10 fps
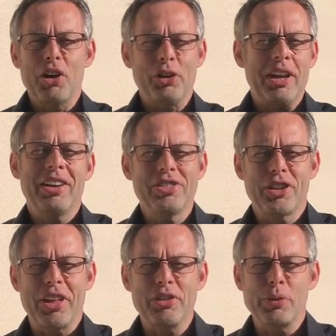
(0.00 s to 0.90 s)
Okay guys,
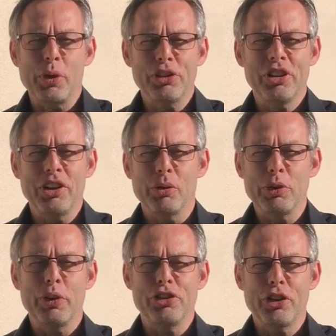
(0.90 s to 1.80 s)
so thanks for watching.
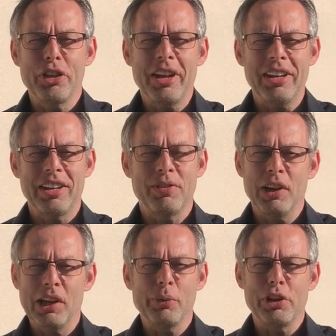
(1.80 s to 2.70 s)
Hope you enjoyed that. If
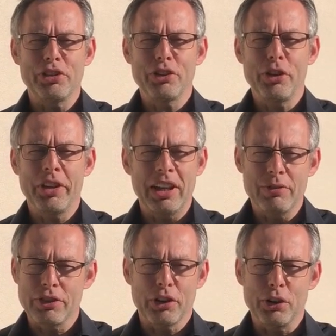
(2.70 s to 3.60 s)
you like what you saw, then
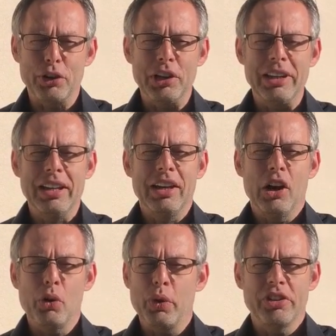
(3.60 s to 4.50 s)
give us a call,
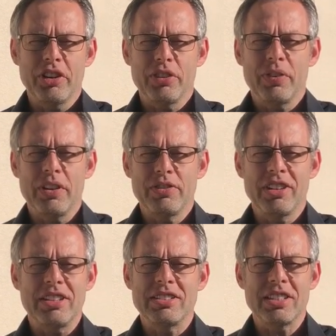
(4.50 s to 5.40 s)

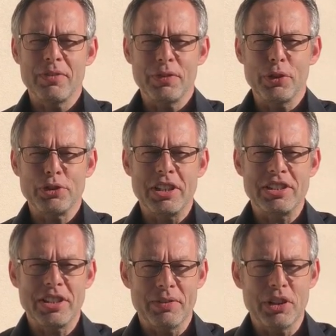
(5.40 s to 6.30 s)
01656
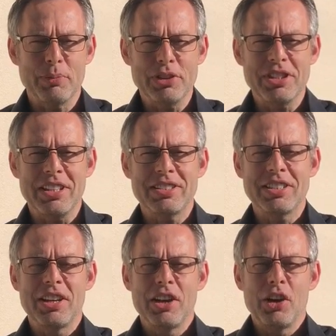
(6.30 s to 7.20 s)
746
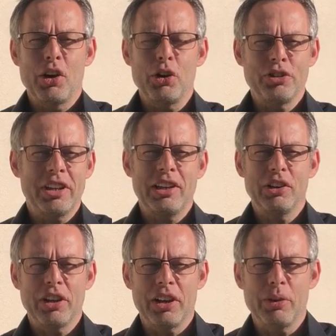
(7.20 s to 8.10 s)
766, or take a
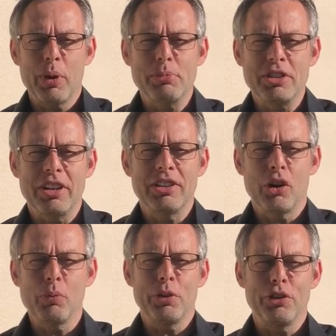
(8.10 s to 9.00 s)
look at our website,
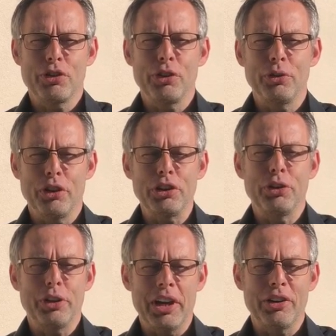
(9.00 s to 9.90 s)

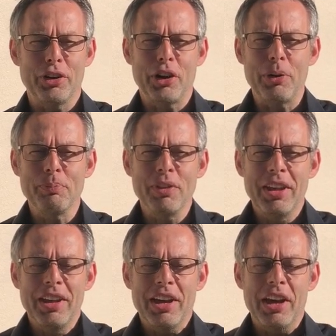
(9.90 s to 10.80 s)
homecontrol.uk.com.
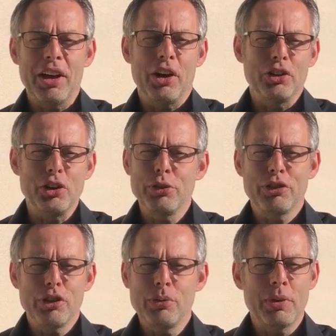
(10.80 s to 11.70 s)
On
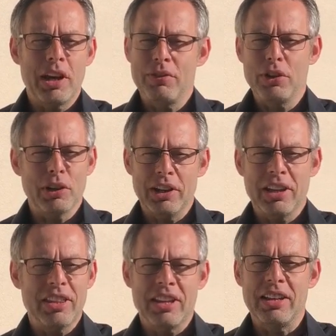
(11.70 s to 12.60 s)
YouTube, if you
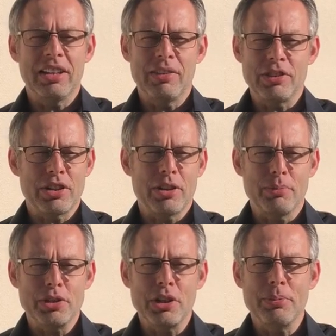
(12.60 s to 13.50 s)
like it, then give us a
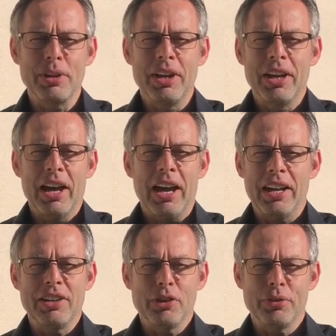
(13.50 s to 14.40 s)
thumbs up,
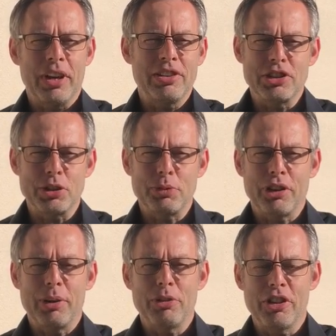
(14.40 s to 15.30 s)
and don't forget to
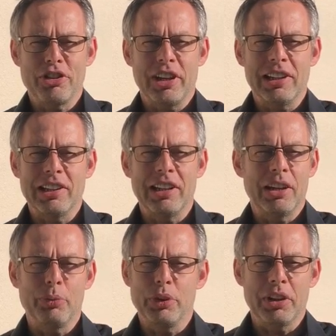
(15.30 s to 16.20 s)
subscribe to the channel,
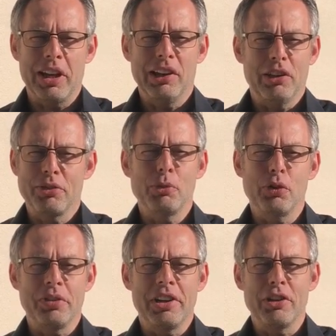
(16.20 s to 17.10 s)
and we'll get lots
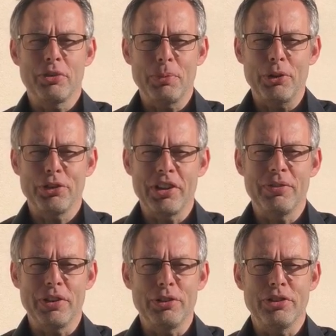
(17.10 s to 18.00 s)
more videos
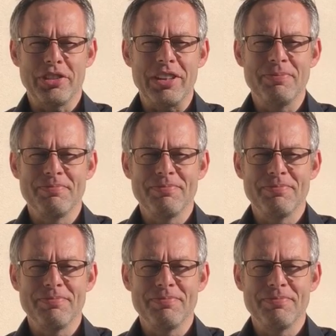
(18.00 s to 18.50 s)
posted for you to see.